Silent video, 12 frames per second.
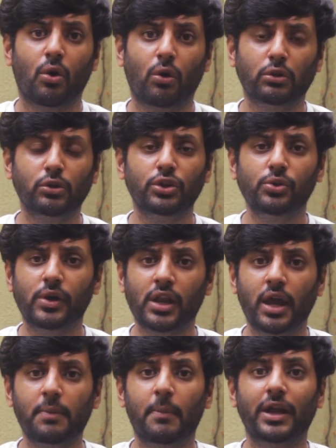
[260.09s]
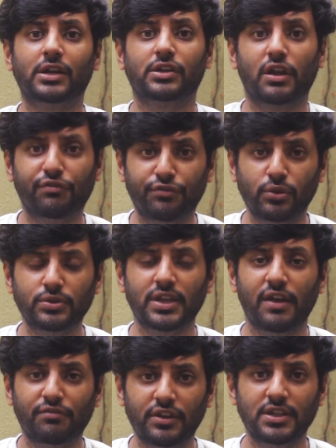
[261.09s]
Although you and I might
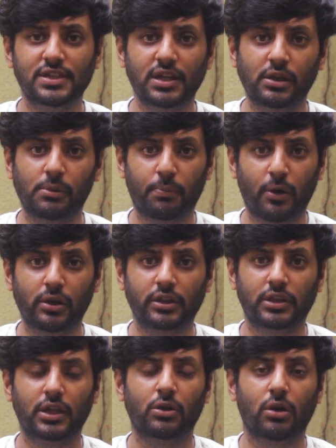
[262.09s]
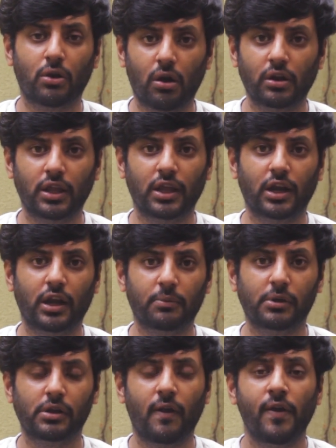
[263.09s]
refuse every single polythene or
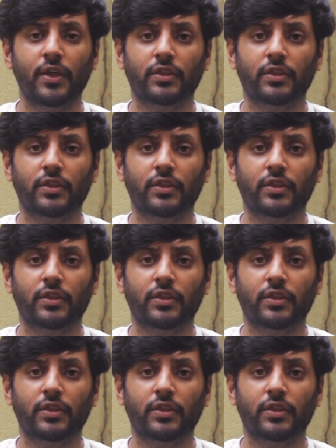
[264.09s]
non-degradable,